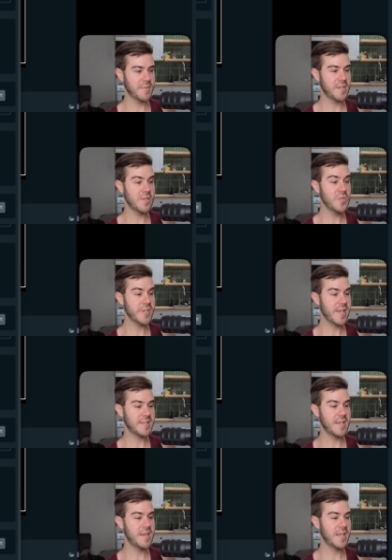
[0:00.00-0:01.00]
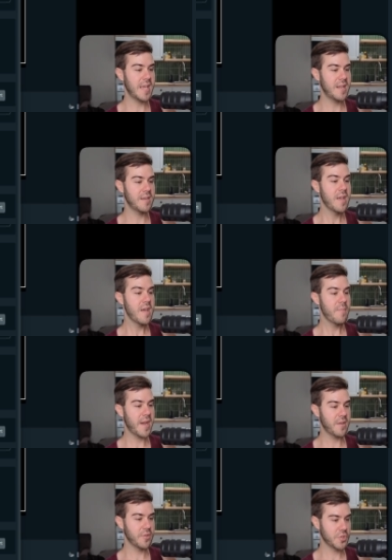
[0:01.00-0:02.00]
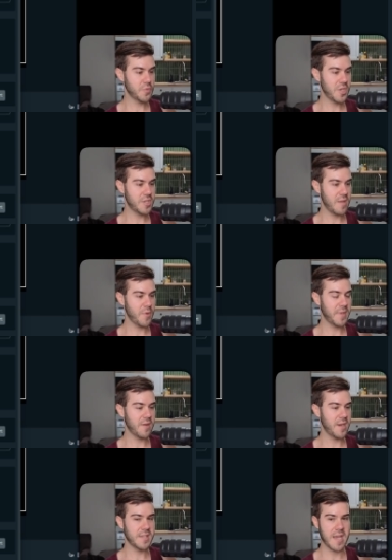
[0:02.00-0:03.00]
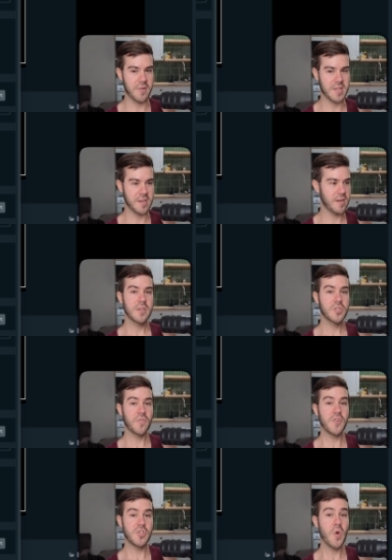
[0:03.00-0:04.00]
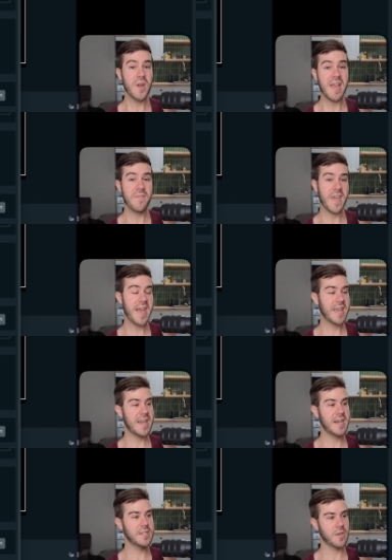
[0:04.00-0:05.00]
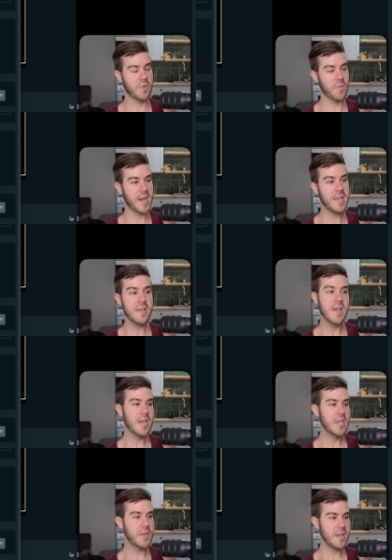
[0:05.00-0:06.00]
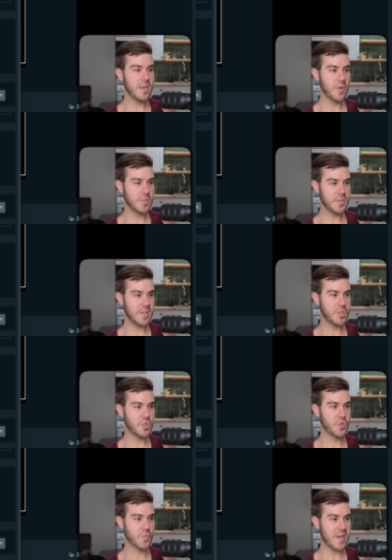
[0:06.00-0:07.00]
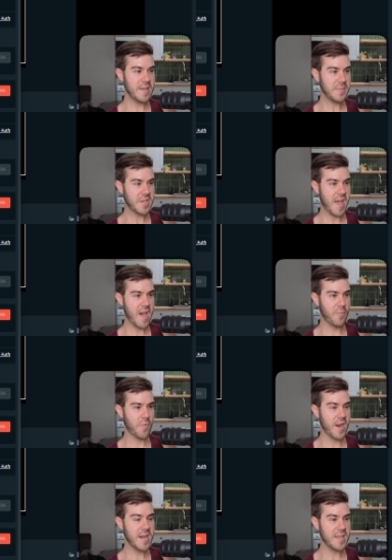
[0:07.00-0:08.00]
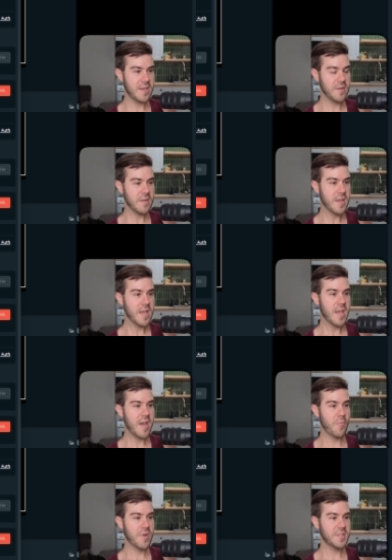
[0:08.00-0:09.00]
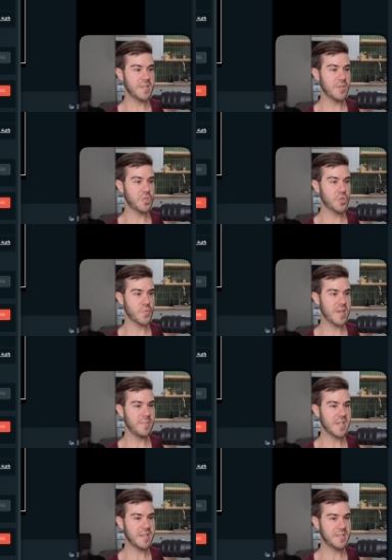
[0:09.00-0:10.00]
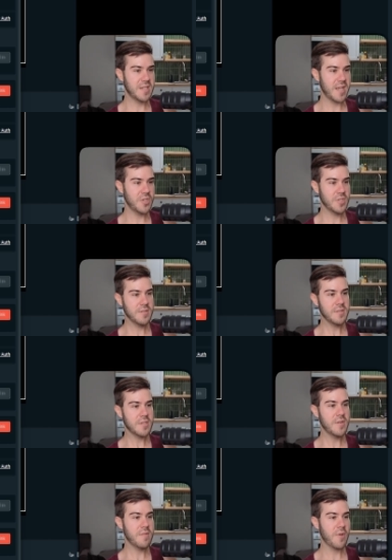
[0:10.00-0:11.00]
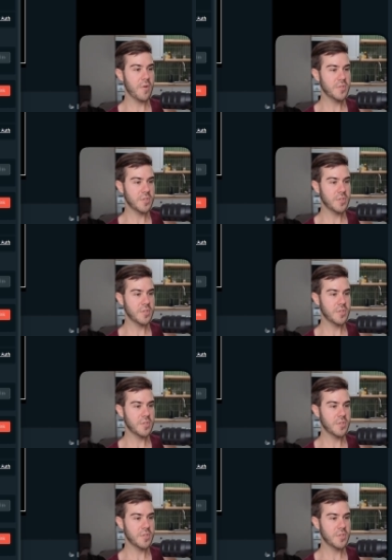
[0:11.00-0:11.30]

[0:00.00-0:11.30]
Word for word: And usually that's indicated by your little Twitch name appearing down here. So if you don't have that connected already, you need to go to the Stream tab right here, and where it says Stream Destinations, you need to go to